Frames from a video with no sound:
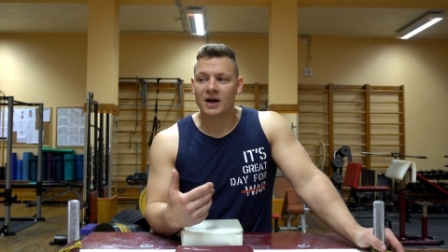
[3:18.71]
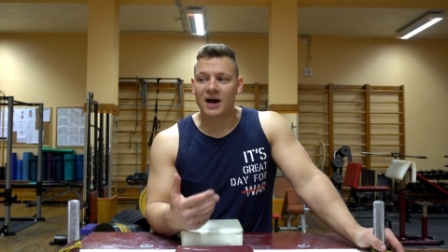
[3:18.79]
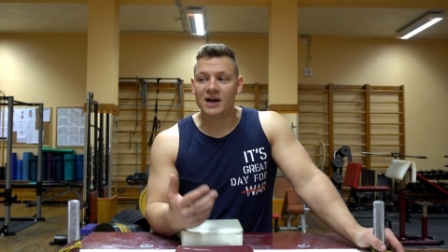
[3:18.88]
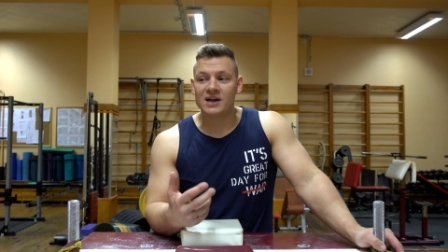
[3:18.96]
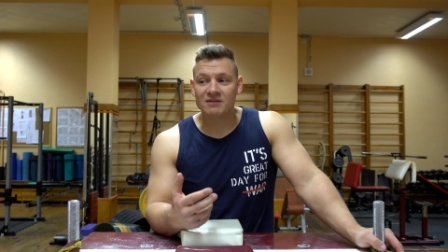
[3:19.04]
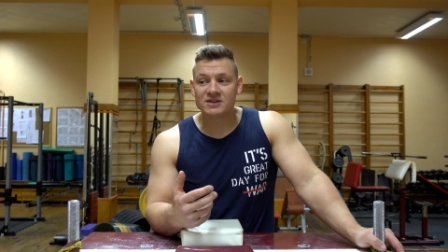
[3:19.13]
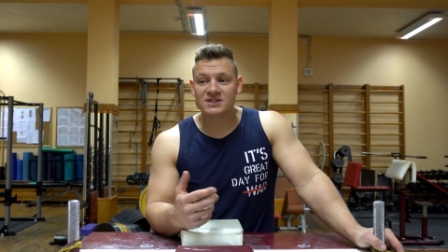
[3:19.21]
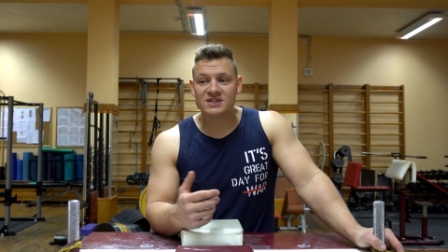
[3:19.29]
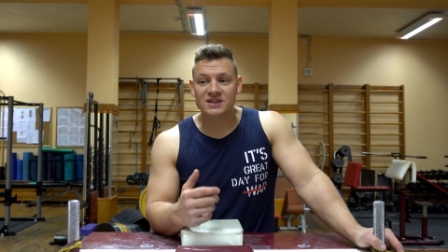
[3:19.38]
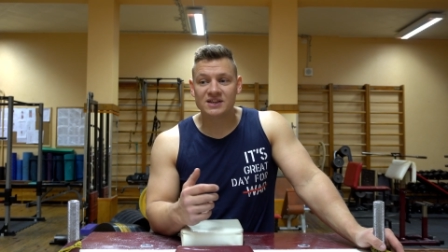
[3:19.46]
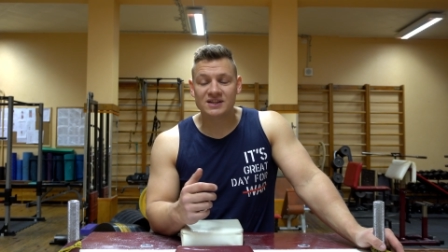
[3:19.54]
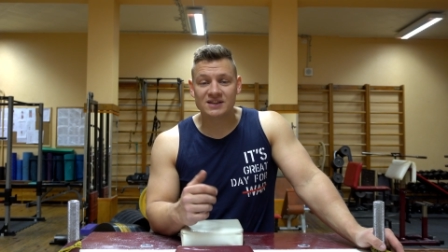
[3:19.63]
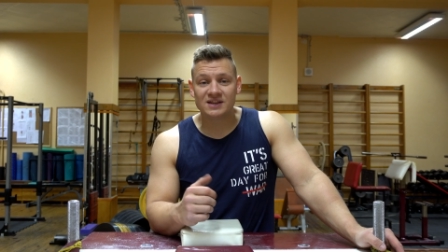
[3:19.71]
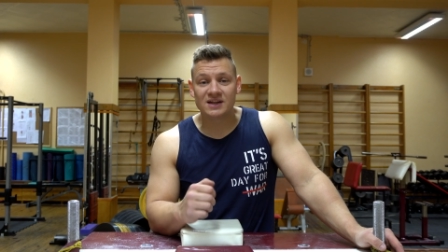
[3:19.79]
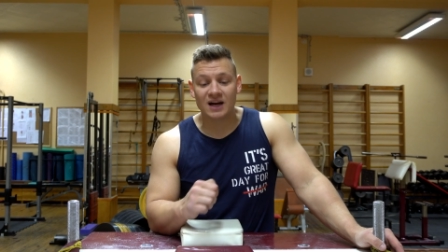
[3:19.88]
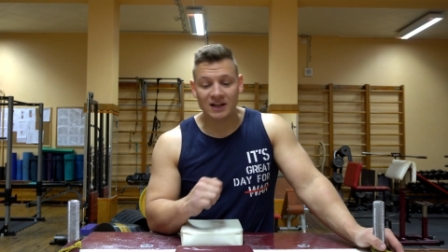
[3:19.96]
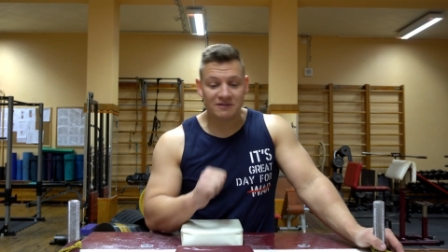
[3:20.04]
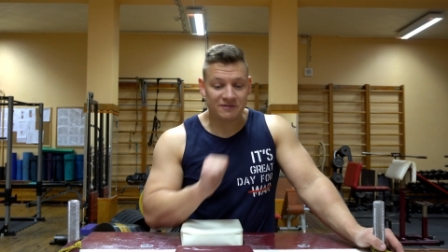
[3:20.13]
I haven't seen
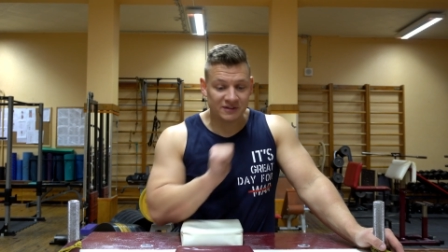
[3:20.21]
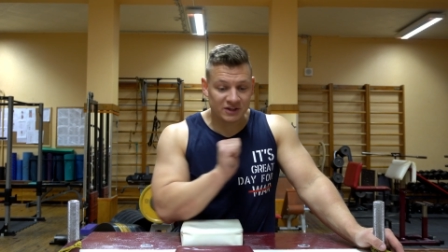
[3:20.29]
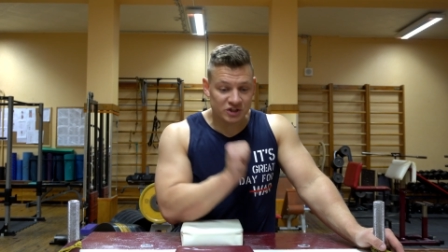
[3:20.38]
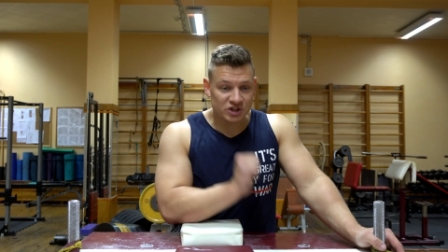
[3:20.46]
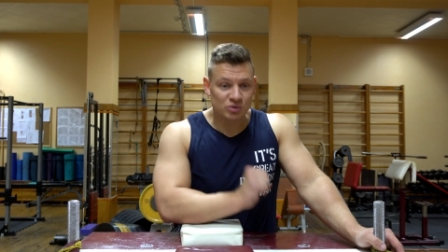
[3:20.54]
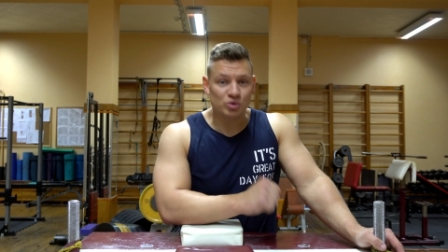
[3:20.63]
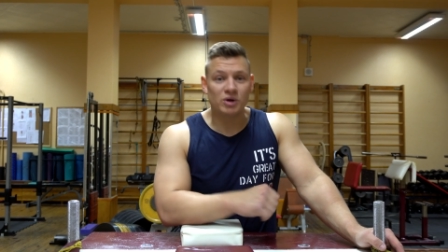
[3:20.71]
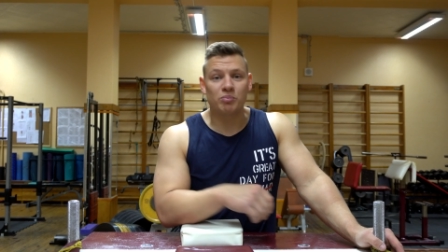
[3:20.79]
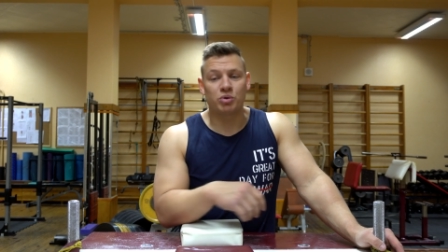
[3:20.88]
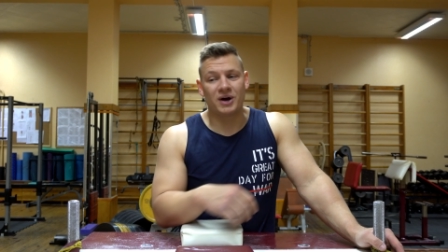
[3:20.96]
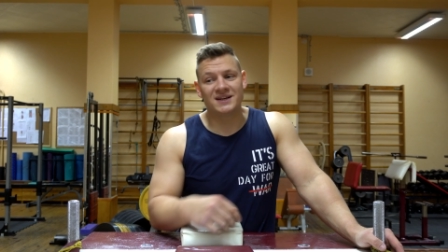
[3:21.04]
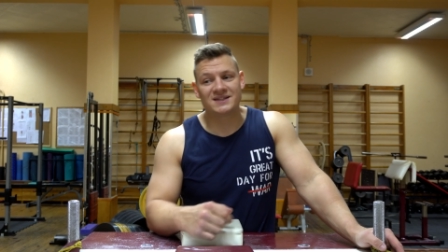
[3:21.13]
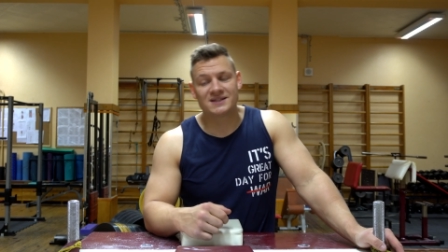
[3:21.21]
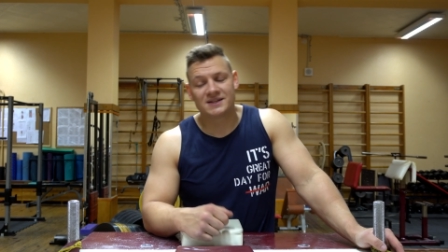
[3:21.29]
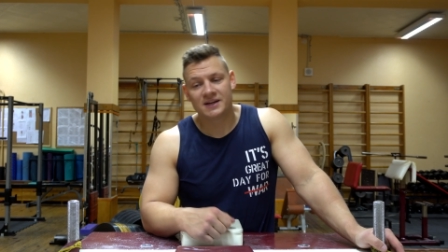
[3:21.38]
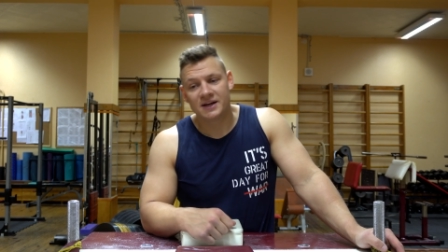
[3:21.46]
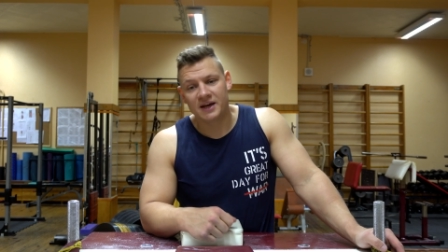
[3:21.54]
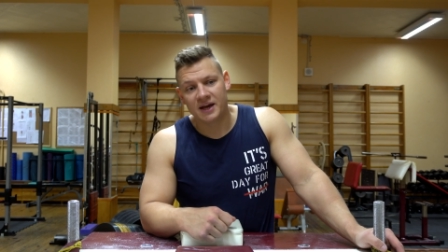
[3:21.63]
Kydirgaly finishing with a
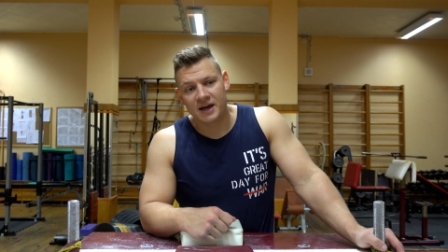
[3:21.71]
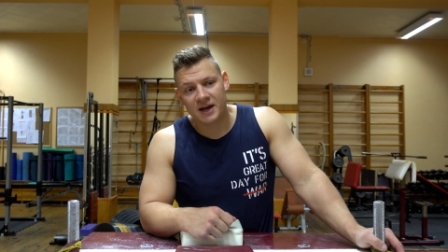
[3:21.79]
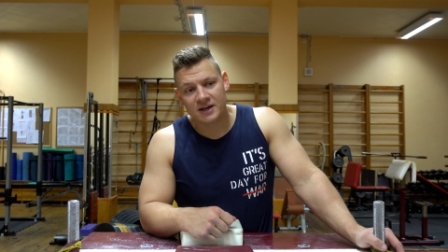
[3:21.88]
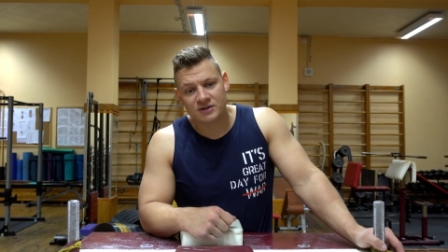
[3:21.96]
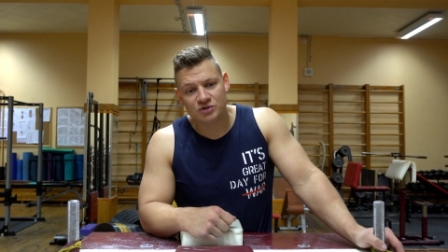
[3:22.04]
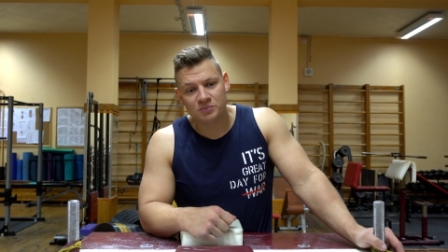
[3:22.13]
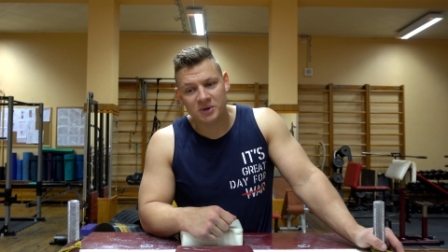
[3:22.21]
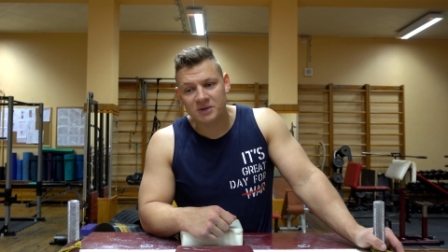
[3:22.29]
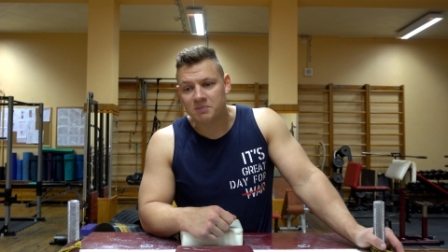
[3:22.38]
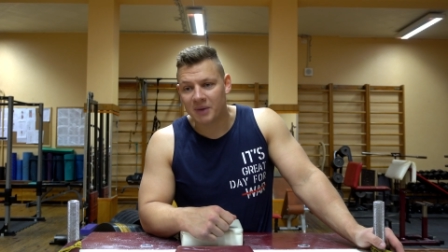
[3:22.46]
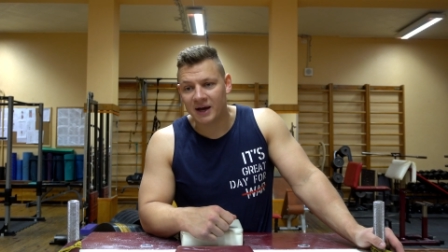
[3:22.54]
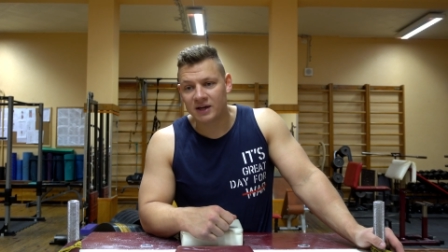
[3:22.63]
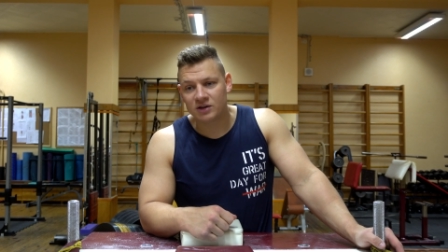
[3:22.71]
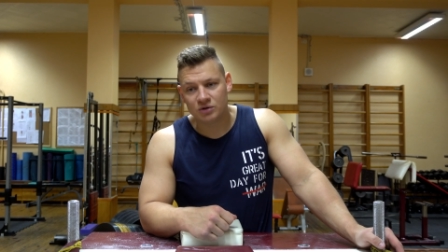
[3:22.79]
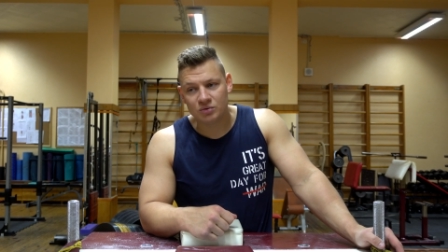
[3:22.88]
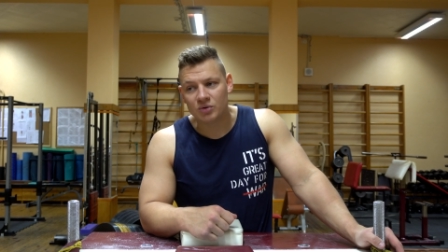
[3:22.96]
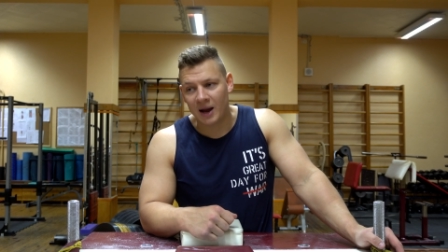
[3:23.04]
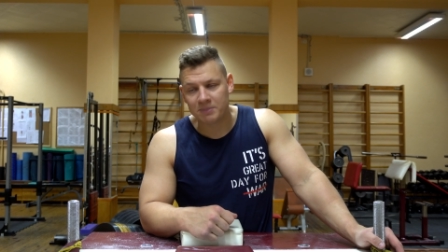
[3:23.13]
press. And to beat Mike,
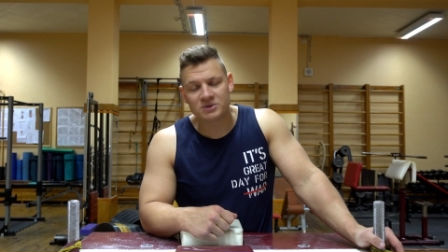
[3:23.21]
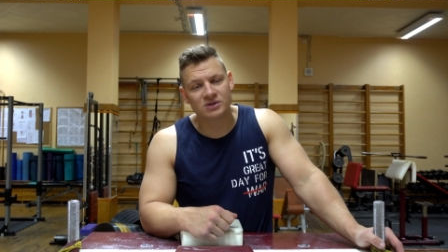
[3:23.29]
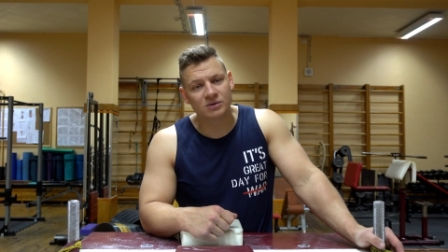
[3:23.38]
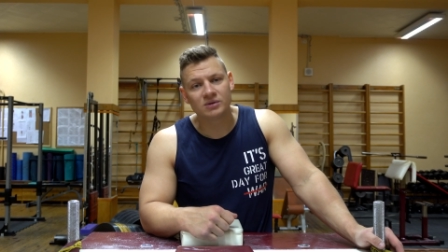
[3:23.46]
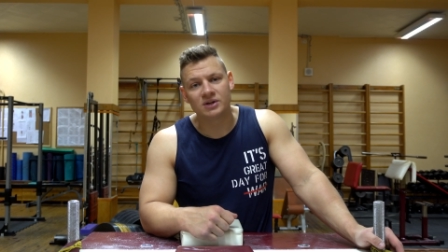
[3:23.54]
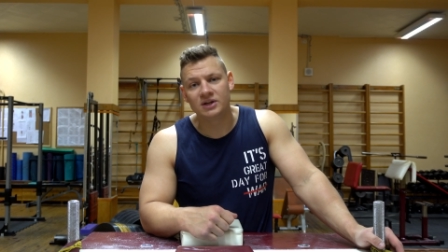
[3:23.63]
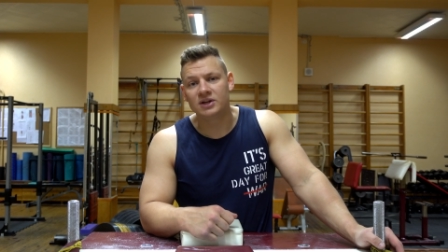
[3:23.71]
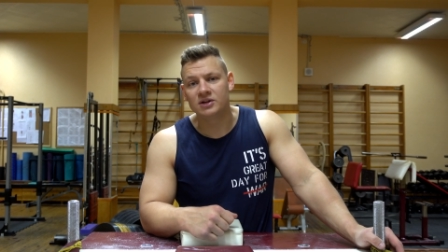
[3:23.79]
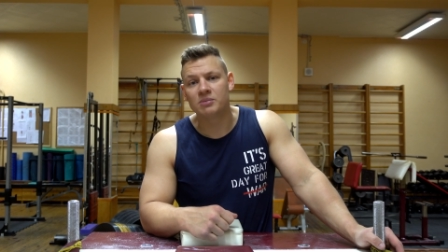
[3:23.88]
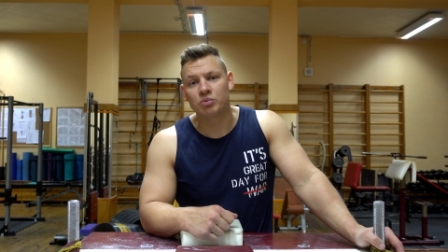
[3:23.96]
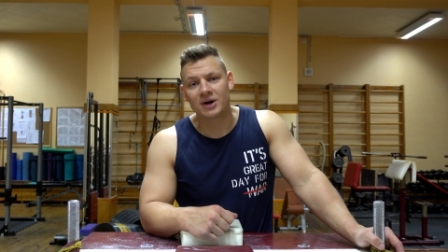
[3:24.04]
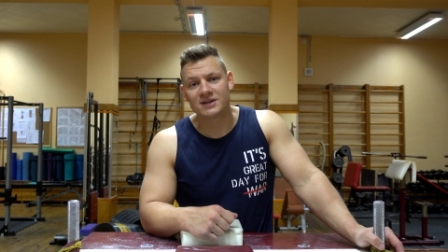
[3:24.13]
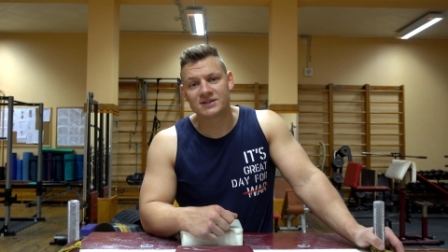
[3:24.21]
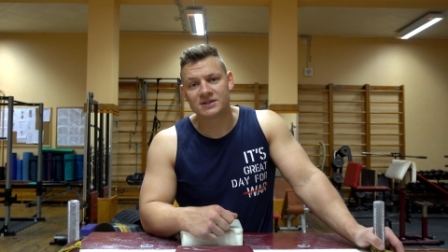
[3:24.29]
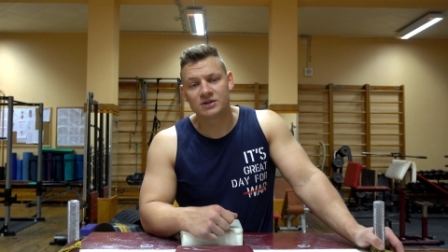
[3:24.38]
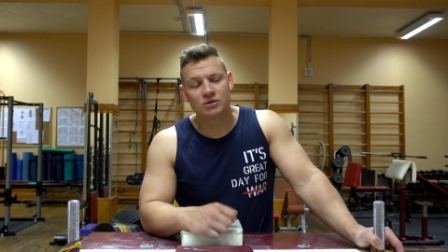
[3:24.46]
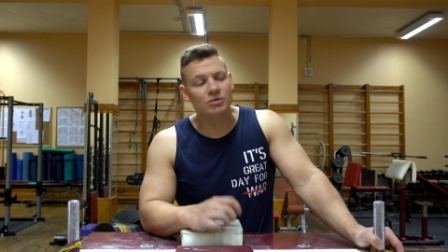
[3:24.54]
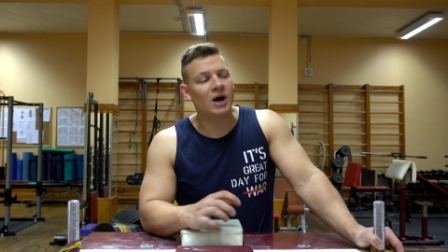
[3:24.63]
you absolutely need a
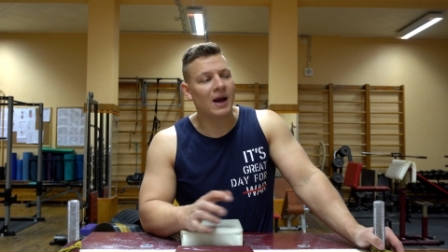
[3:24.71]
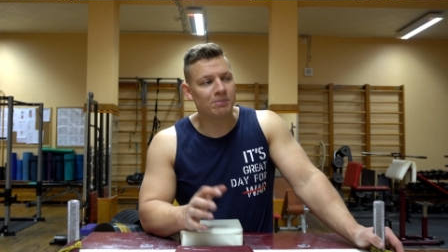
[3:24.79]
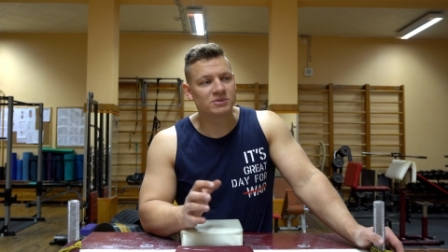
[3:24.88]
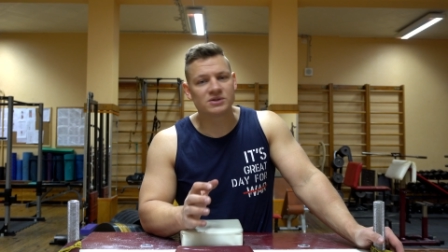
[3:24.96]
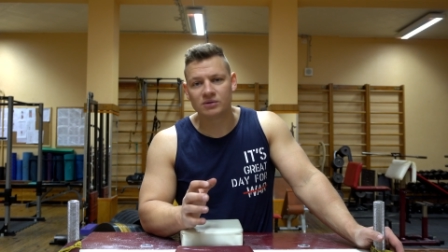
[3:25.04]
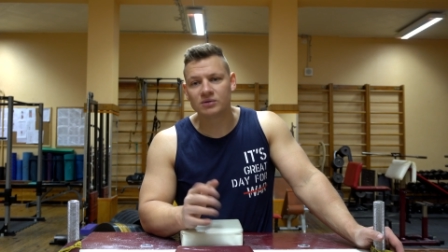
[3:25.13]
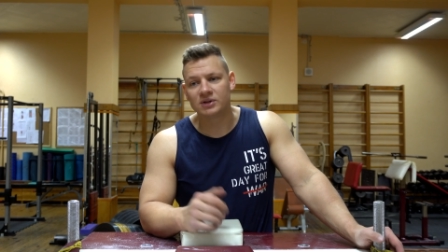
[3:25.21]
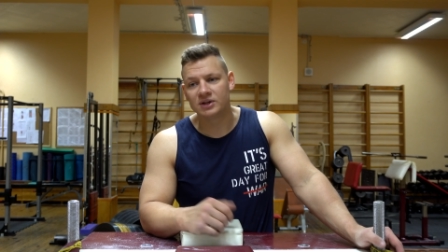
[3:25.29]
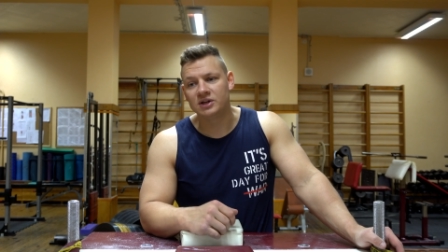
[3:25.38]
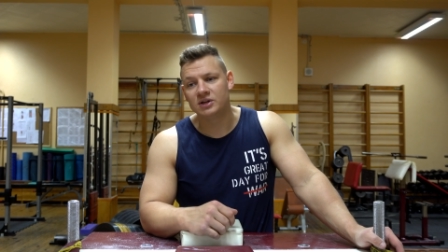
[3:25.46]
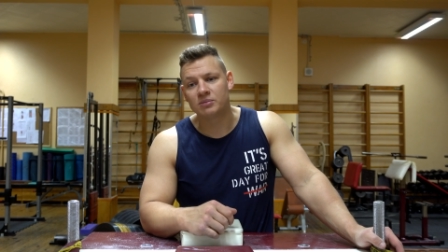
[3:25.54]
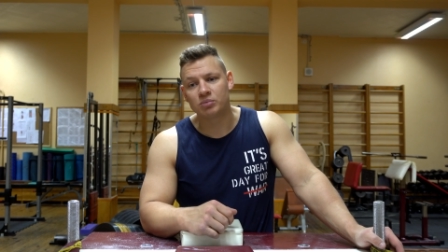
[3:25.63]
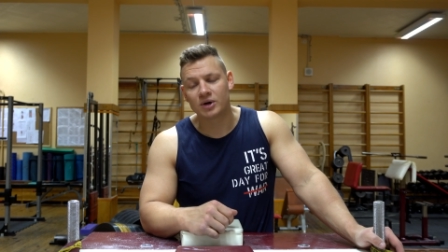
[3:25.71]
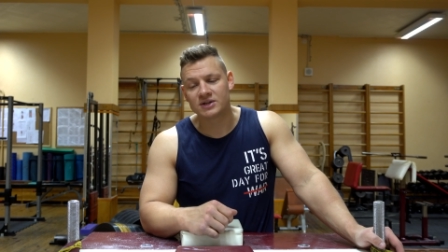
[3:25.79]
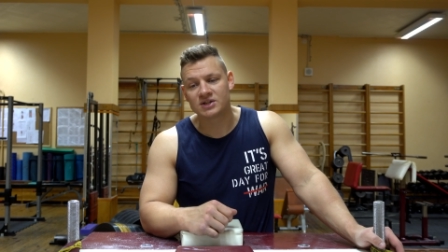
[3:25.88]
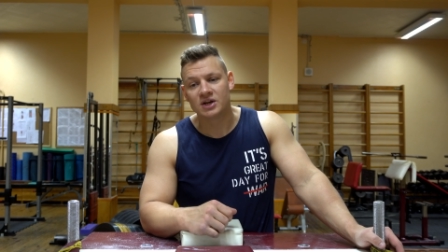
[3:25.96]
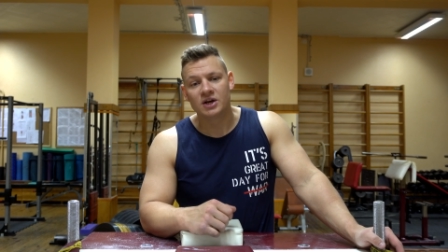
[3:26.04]
press. You absolutely need a press.